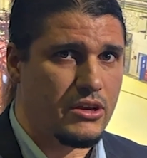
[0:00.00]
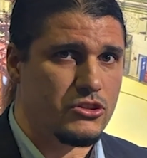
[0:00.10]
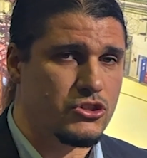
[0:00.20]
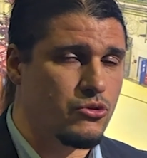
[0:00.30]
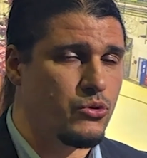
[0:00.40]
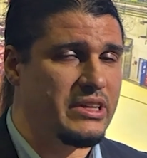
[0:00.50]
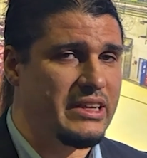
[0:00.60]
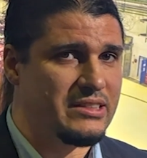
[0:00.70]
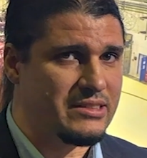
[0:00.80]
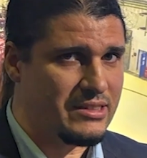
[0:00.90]
through
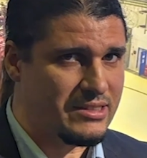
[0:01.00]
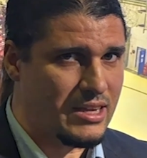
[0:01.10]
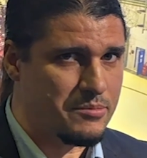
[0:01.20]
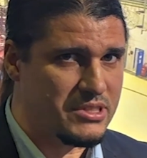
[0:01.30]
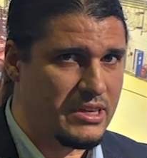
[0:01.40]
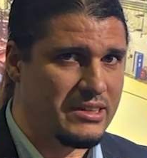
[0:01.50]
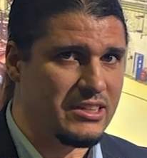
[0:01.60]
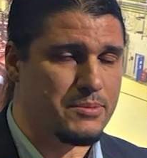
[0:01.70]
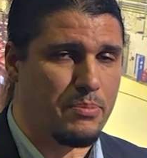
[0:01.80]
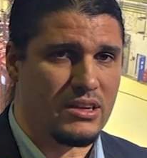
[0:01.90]
these systems, it
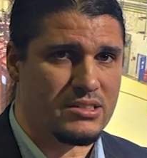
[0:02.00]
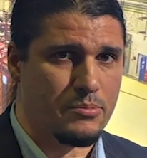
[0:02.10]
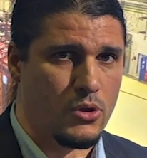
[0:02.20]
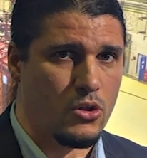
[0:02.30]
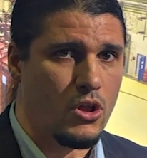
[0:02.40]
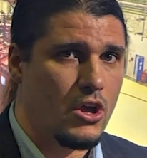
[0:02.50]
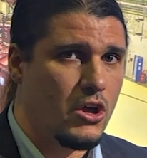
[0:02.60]
is possible